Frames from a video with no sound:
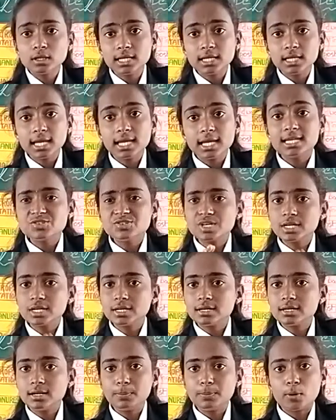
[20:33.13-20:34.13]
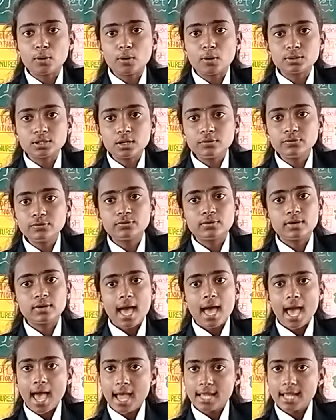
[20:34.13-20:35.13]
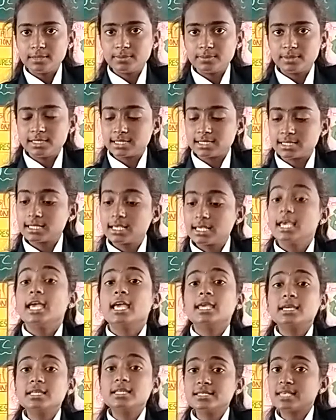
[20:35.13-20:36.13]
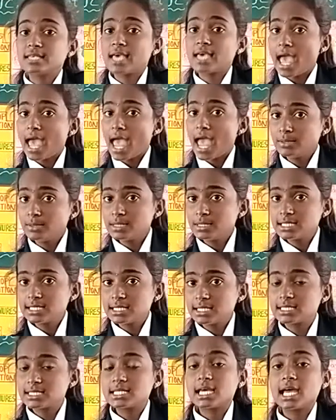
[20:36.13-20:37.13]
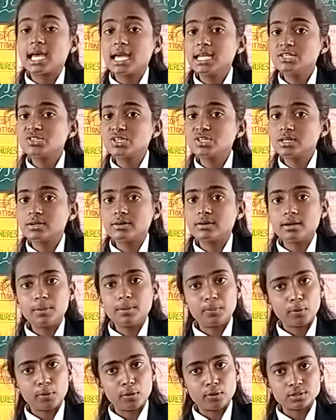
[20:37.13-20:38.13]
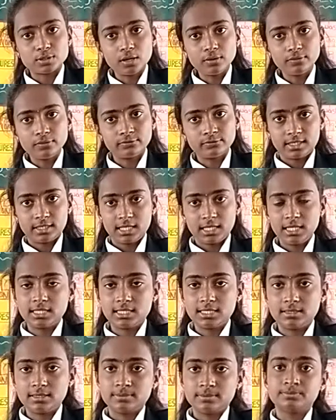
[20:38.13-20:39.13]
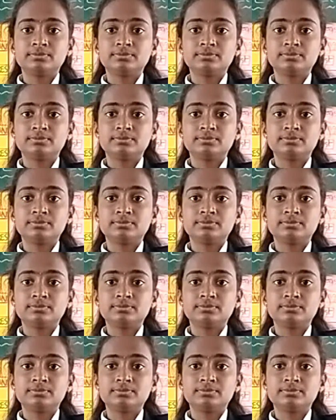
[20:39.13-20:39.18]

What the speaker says: a integral part of animals. Here is a animals, it's an integral part of it.